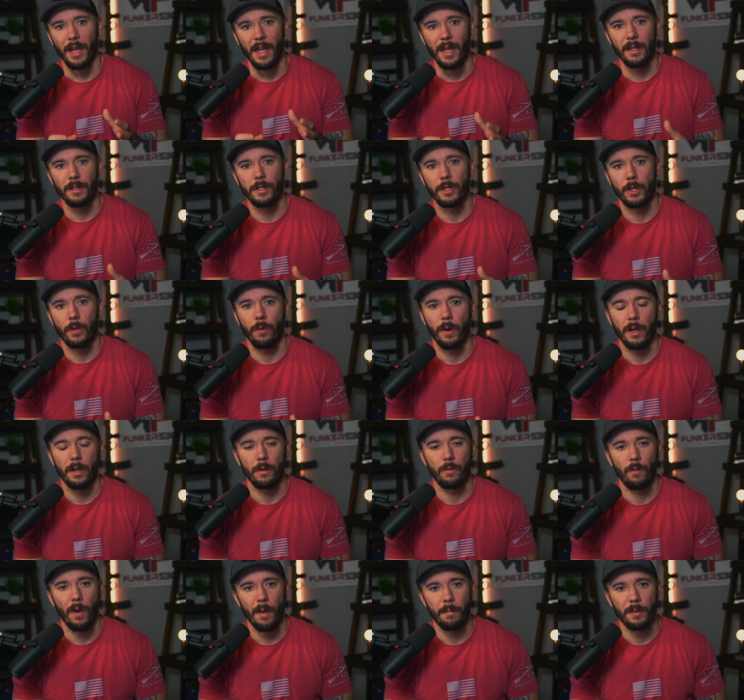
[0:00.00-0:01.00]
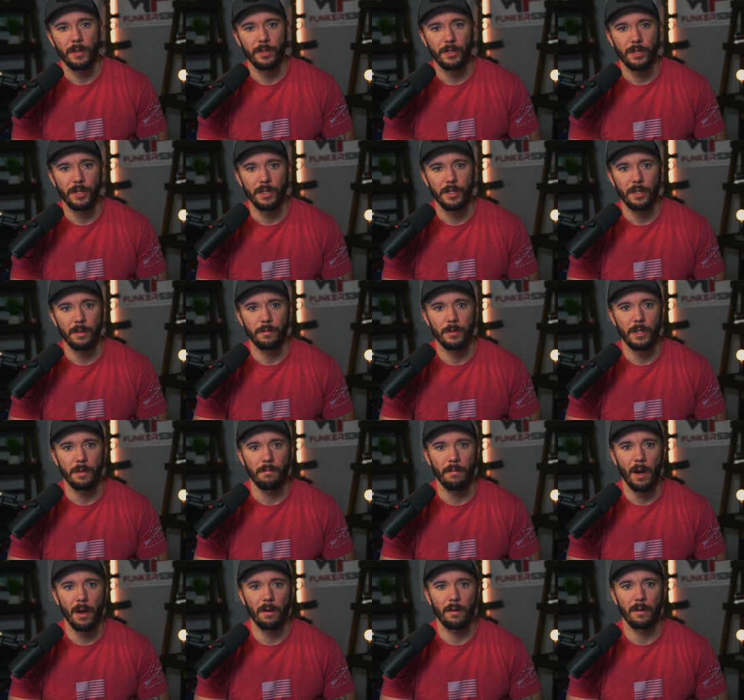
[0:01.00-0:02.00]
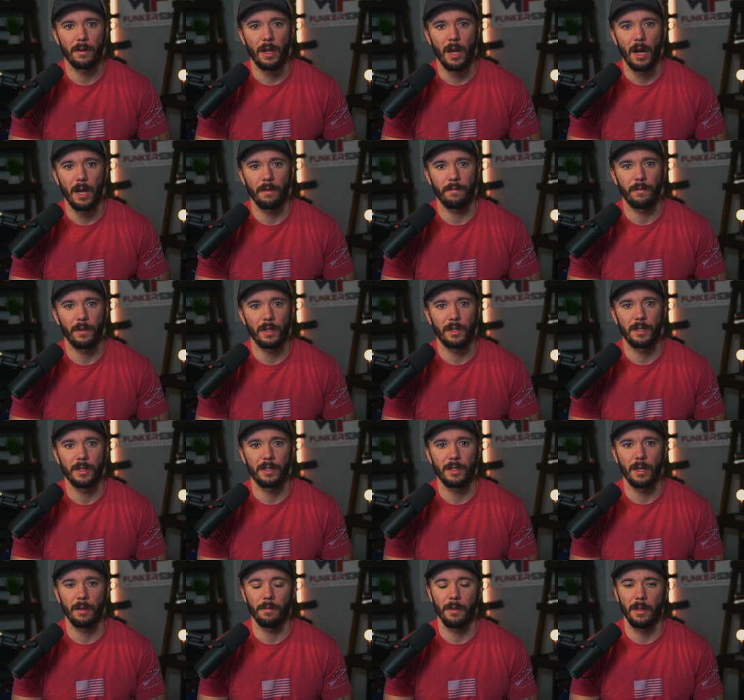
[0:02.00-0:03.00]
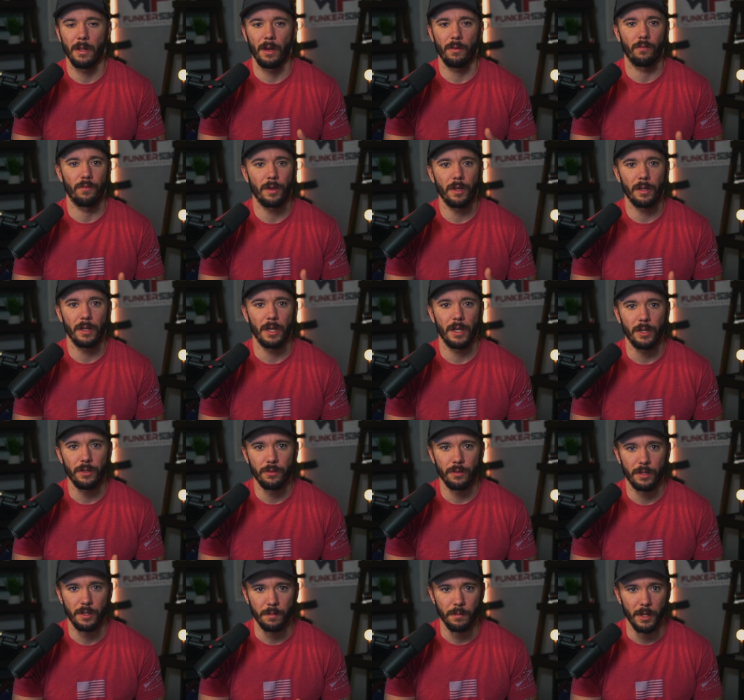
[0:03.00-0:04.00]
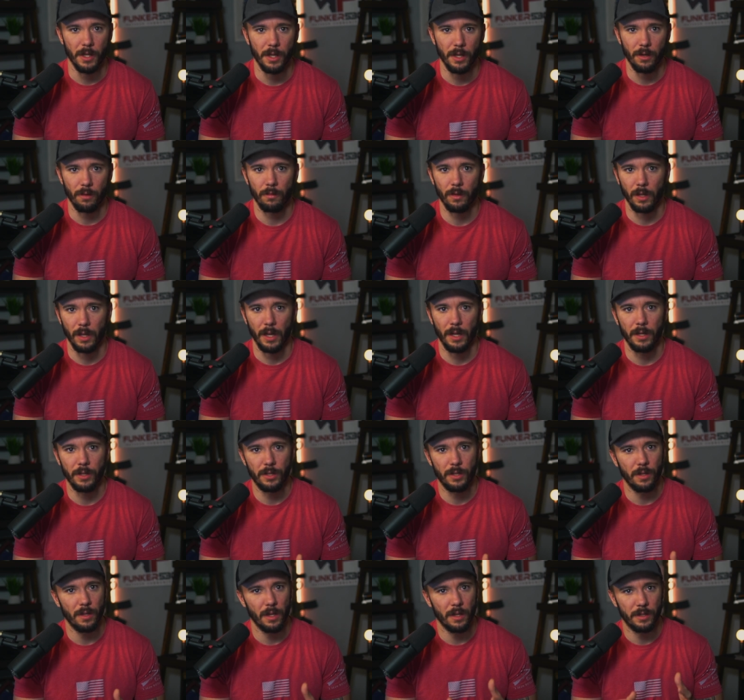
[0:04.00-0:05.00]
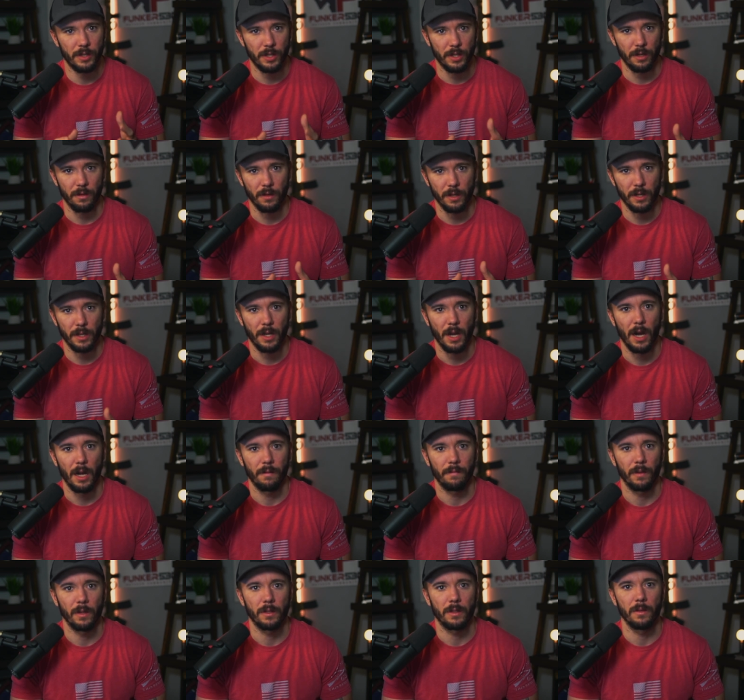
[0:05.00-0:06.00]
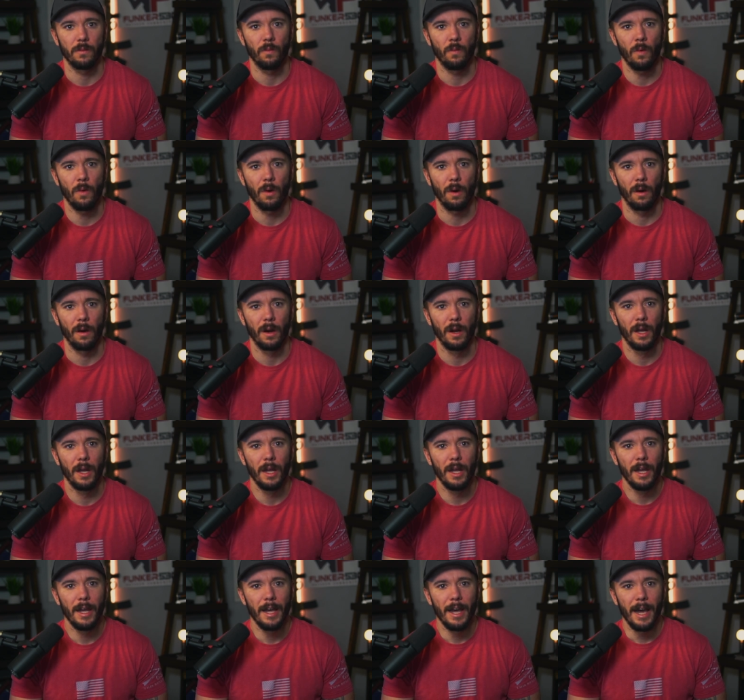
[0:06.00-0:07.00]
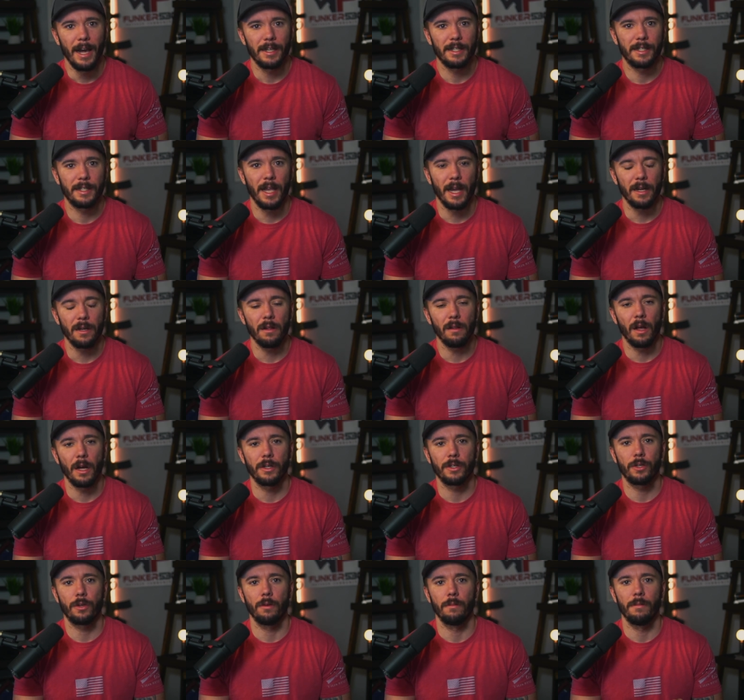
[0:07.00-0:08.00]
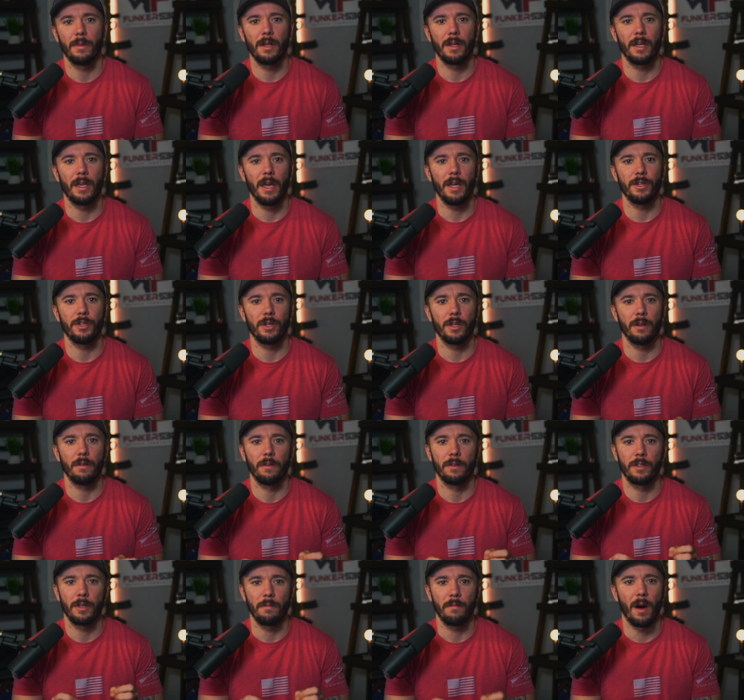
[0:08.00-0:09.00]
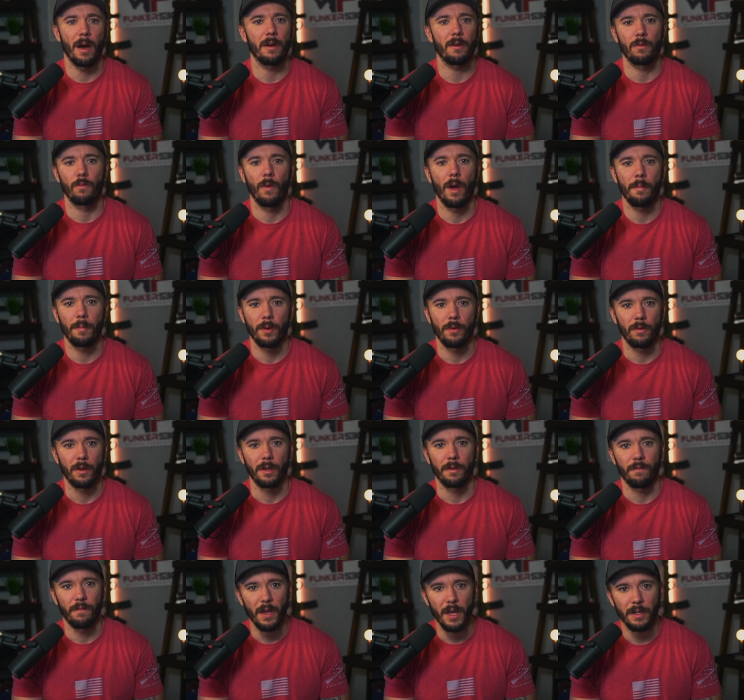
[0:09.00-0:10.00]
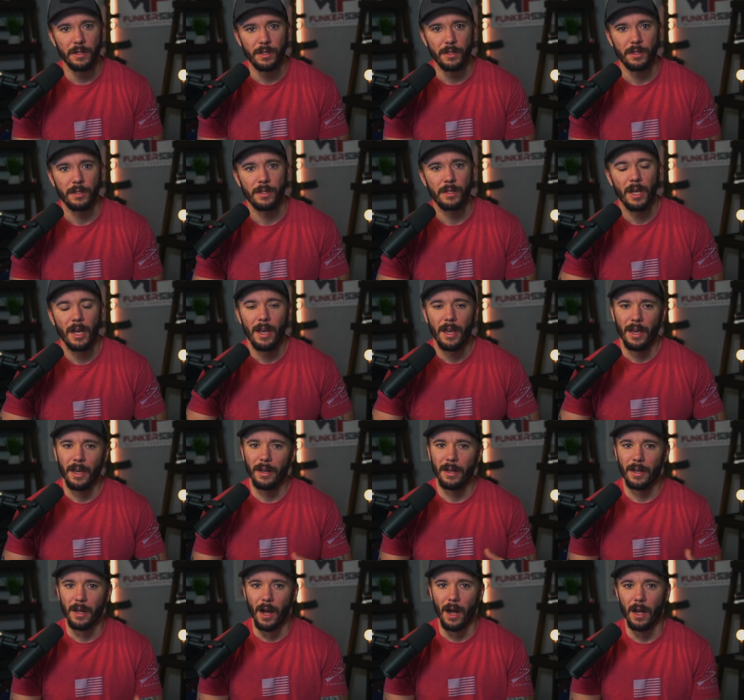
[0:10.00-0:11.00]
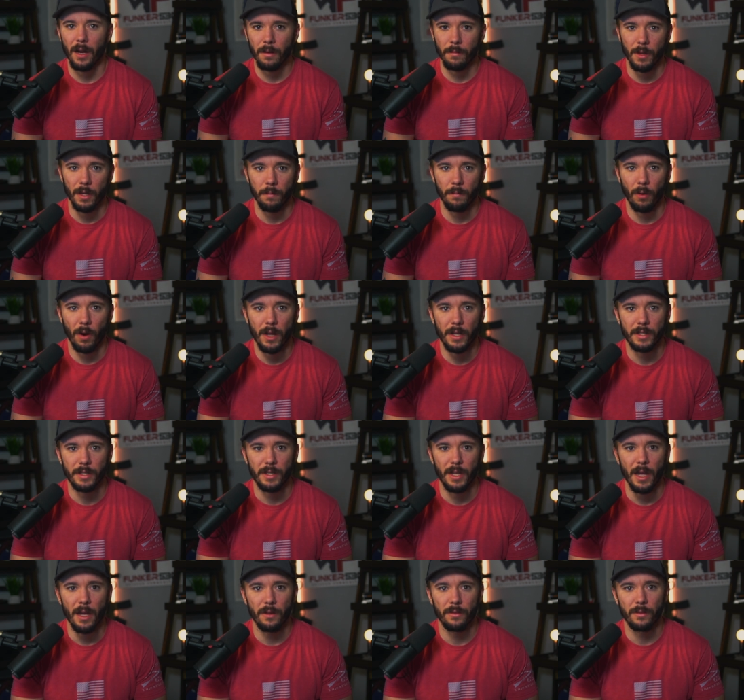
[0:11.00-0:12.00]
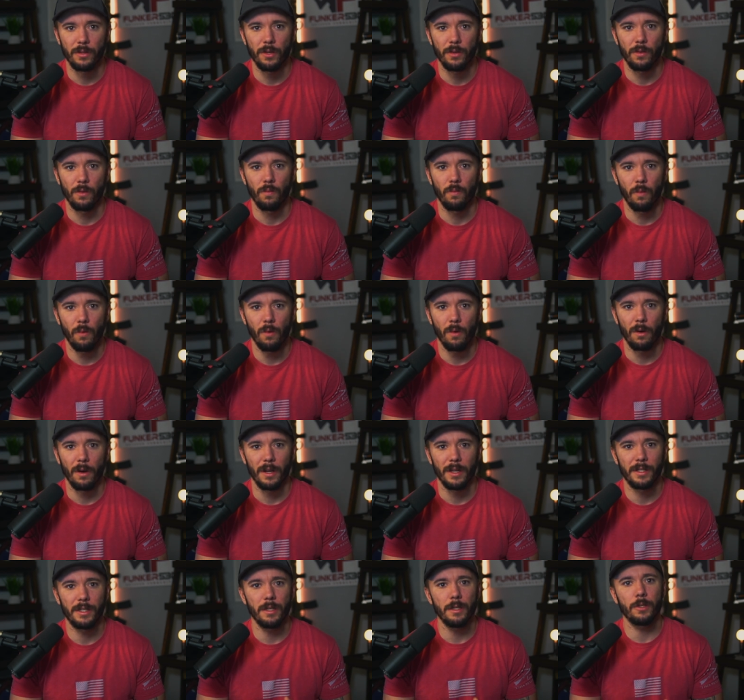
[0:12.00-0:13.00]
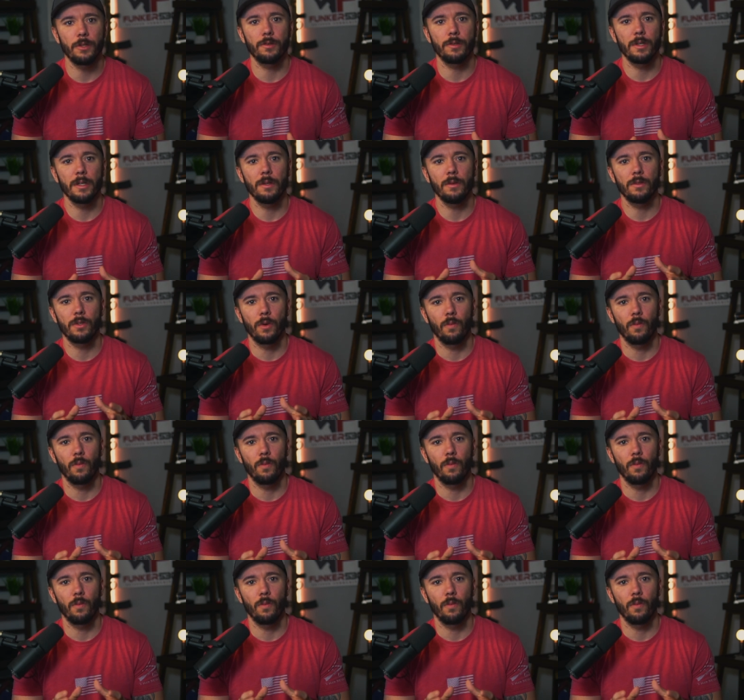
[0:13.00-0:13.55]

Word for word: antiquated weapon systems in modern conflict is something that really interests me here related to the Syria conflict and war. As technological mitigation to modern weaponry advances and economy breaks down due to war, it's interesting to